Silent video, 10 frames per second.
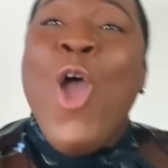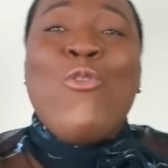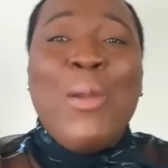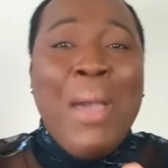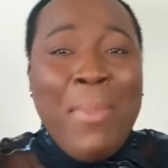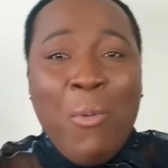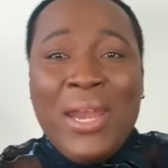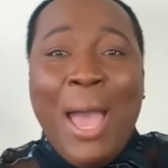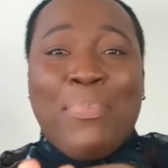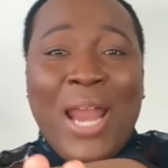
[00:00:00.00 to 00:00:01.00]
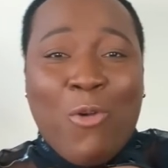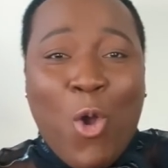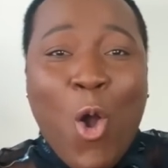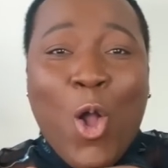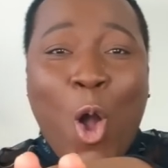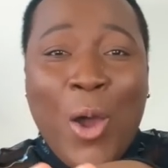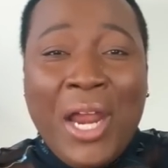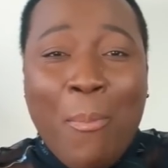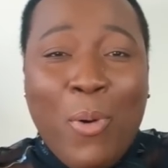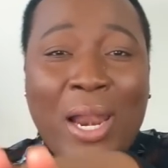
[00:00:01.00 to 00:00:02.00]
Remember when Abuna Koko called
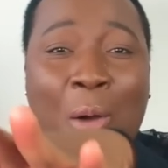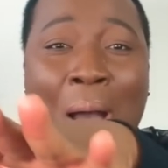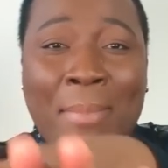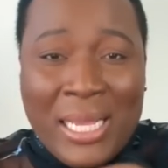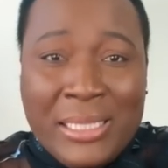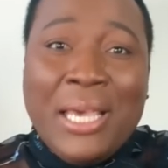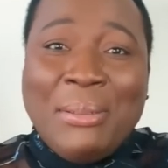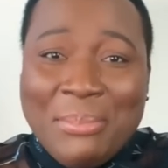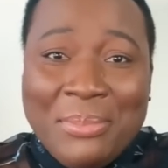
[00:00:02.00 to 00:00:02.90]
her Paula One Mountain?